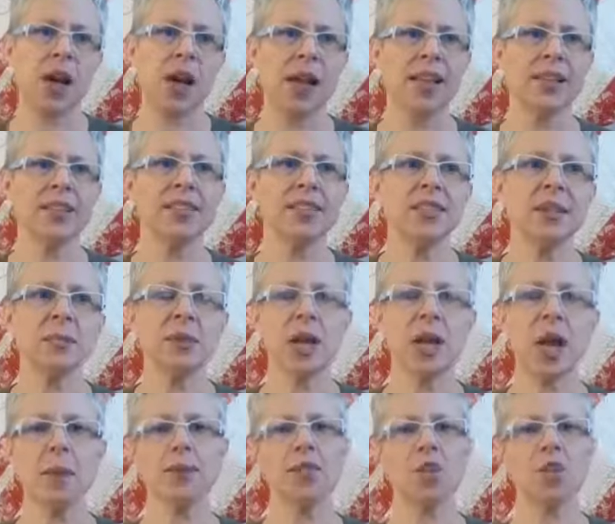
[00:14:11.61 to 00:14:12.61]
I can
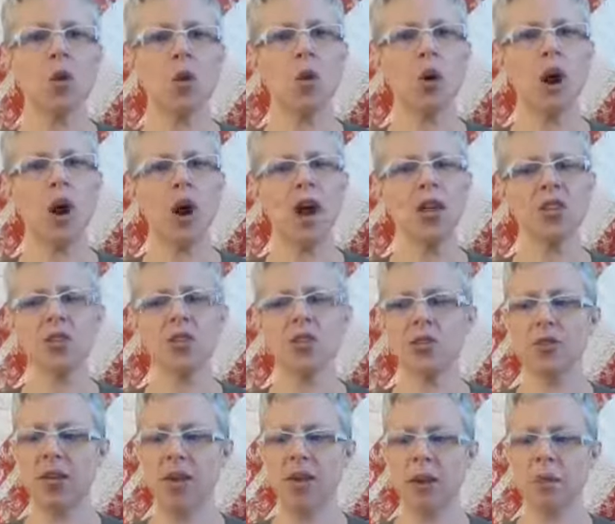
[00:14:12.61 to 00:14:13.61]
sometimes go under
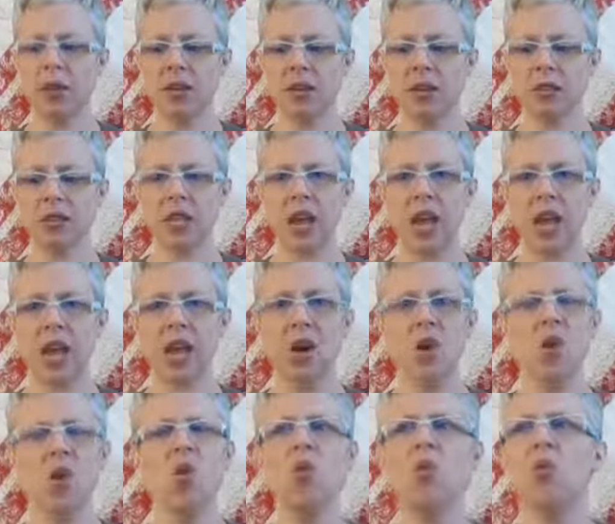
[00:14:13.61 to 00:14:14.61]
them and say,
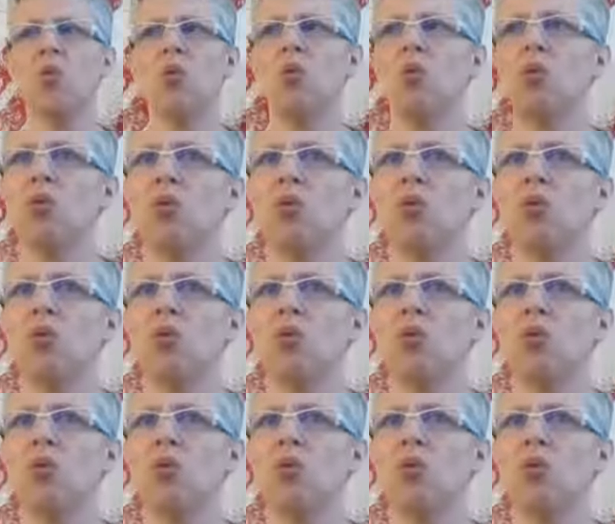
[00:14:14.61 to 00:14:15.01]
oh,